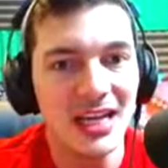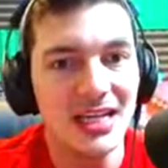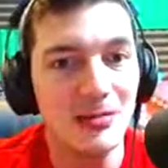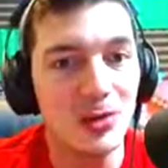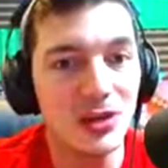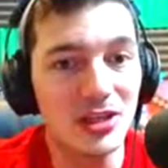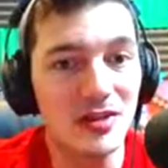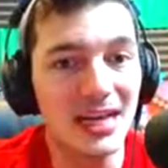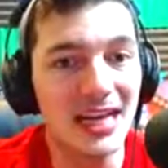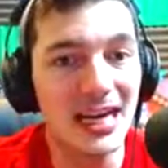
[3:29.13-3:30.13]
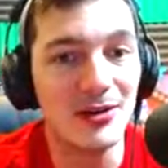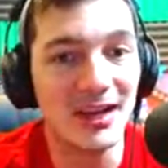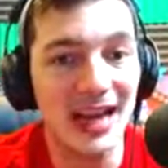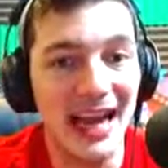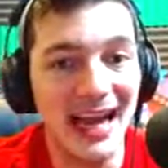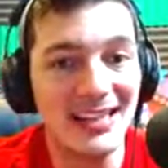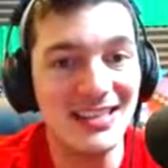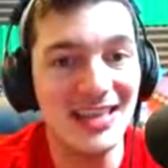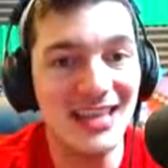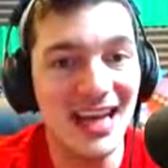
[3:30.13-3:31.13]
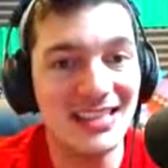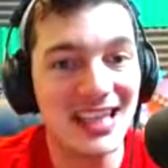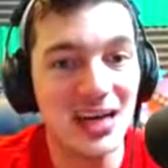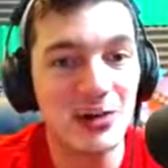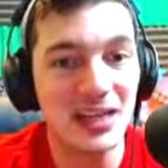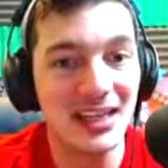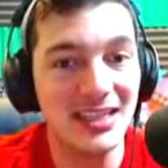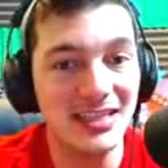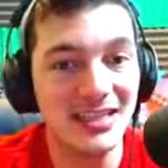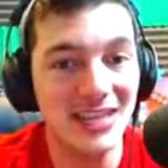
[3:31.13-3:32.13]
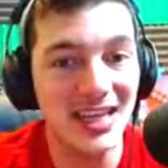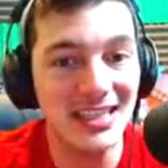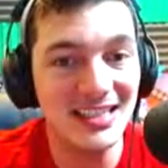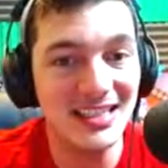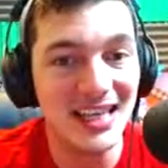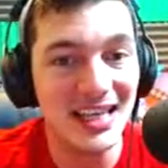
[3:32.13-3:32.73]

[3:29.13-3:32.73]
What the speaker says: The mortar right now has that tower in its sights